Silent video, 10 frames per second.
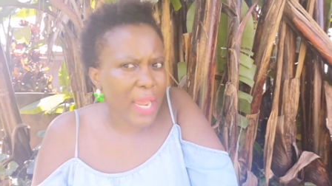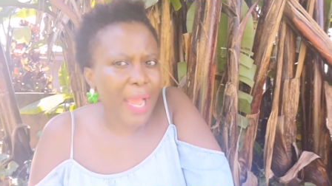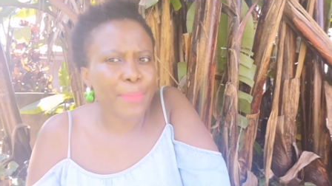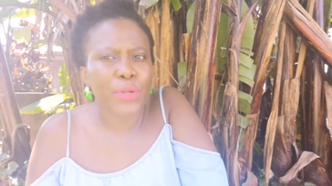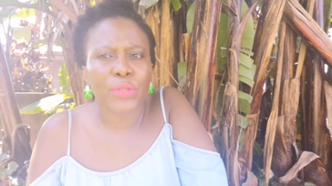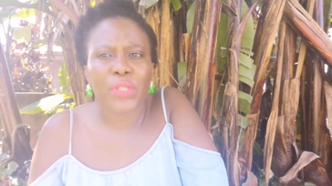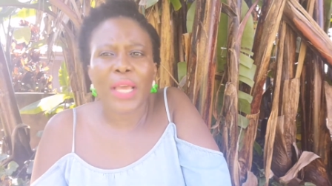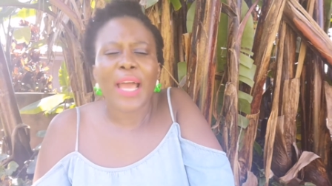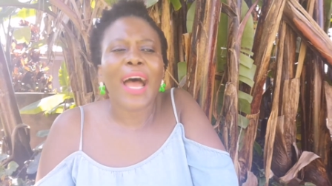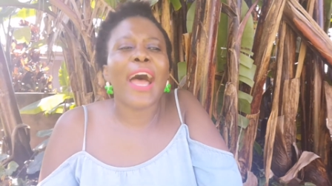
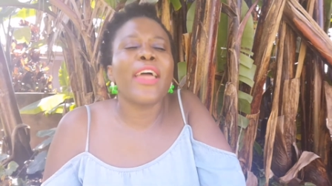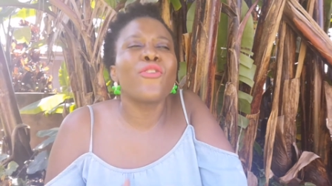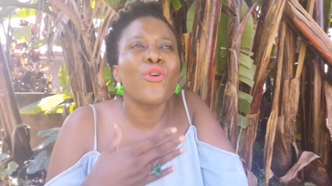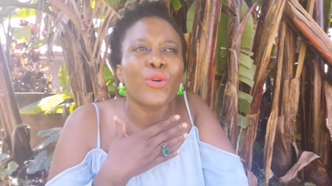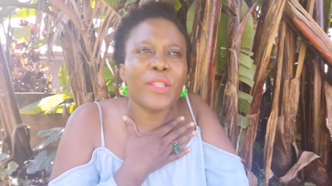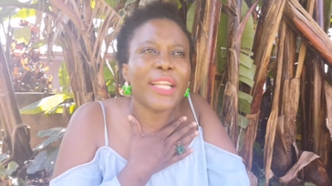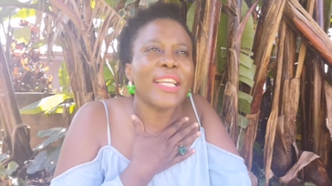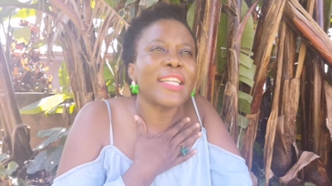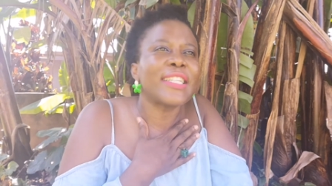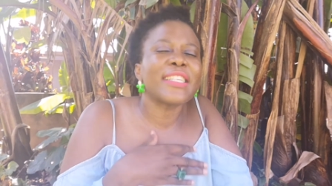I know that
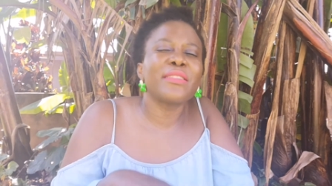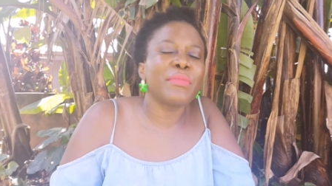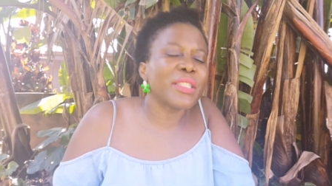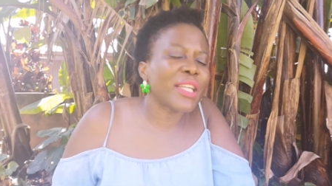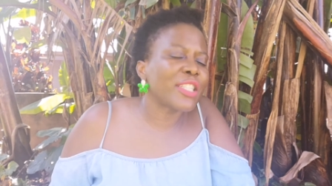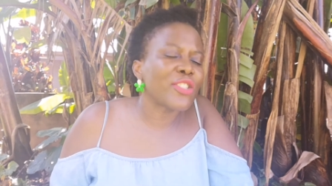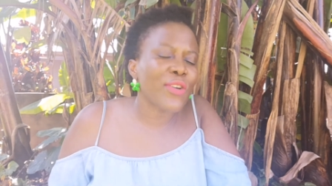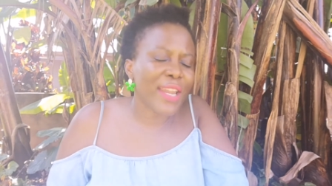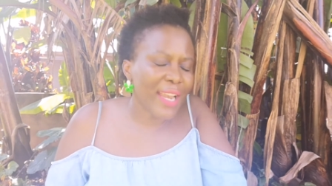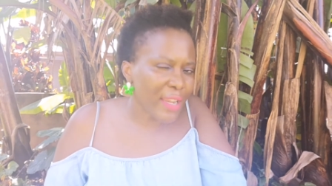it doesn't mean that she's
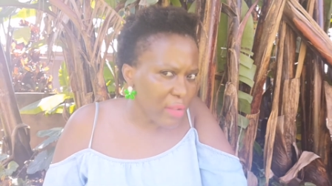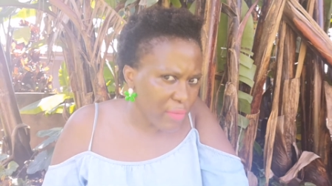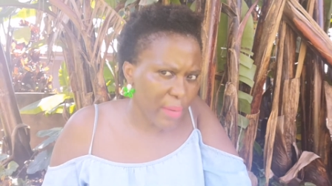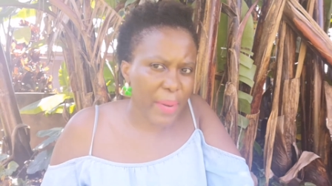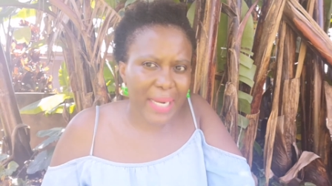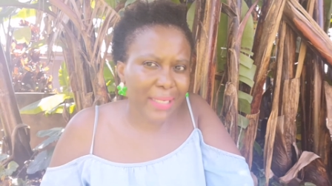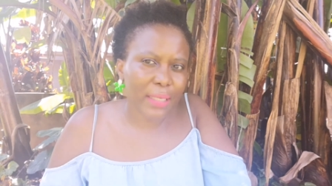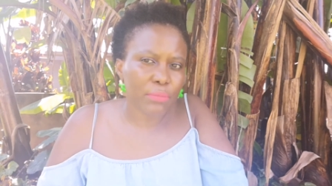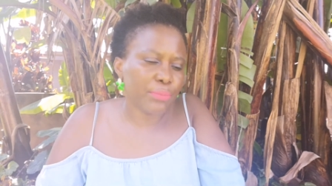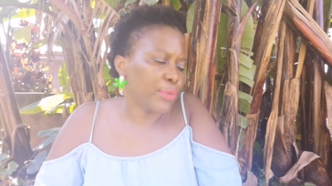going to leave a partner.
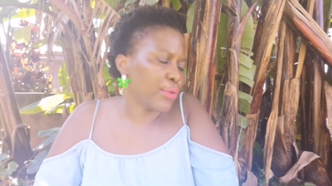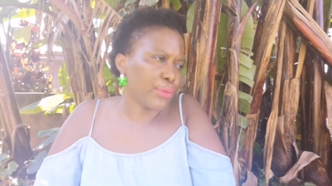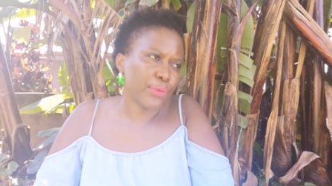No,